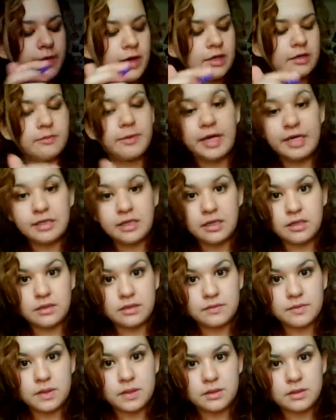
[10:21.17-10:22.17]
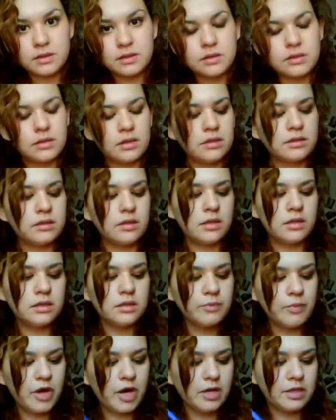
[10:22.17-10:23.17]
divided by negative 66
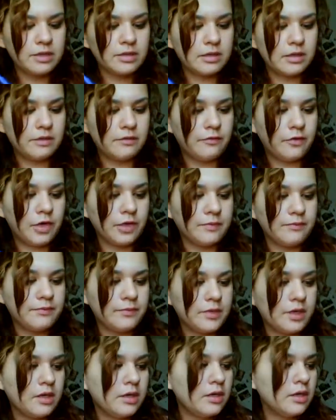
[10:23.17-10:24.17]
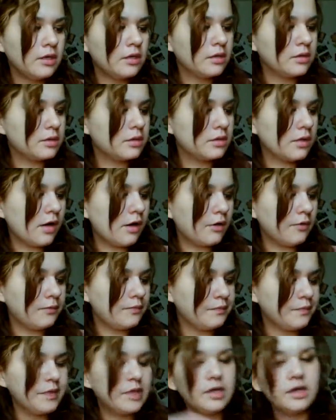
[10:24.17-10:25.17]
is positive 1.
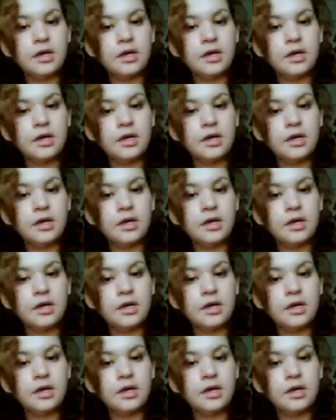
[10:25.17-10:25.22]
So,